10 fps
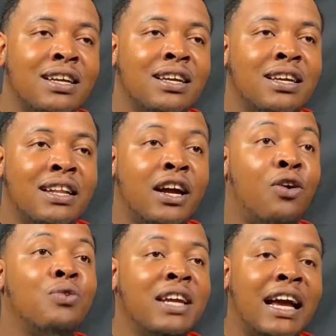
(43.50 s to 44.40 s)
they
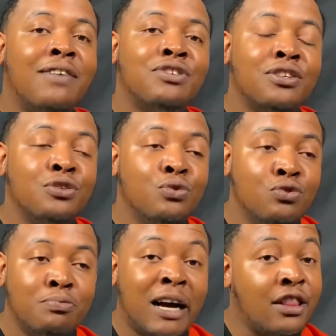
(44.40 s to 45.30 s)
only have to lose
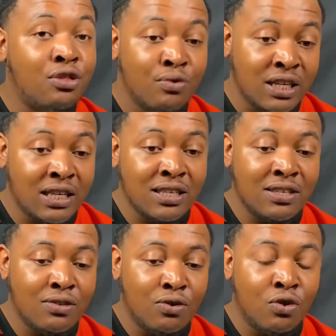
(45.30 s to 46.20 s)
by 3
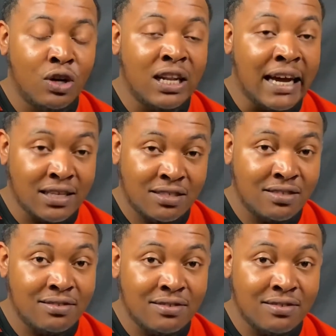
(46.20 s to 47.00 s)
or less.